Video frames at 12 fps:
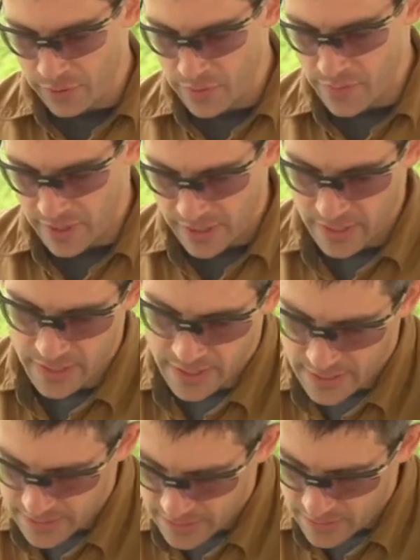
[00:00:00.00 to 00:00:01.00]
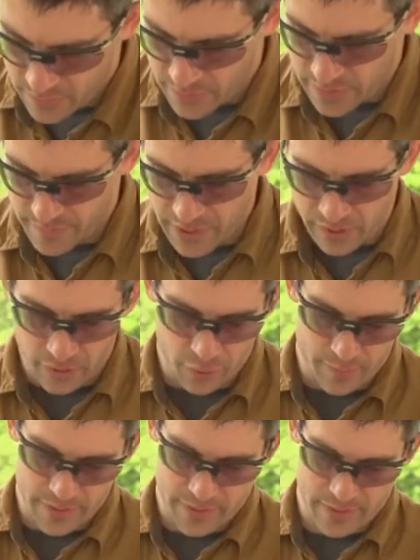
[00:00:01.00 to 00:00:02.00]
you want. With the middle
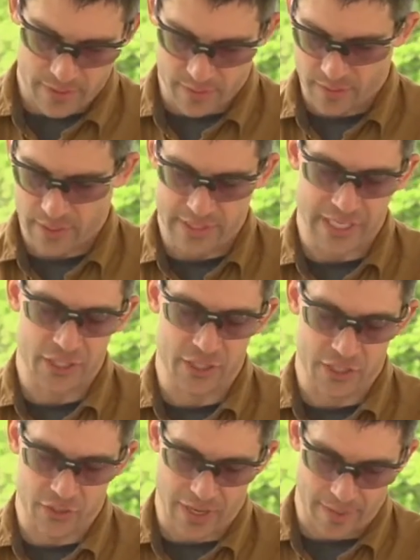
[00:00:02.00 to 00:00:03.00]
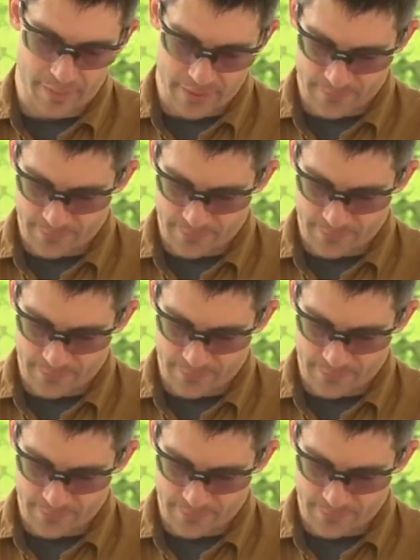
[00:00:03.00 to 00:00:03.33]
loop, the tension strap,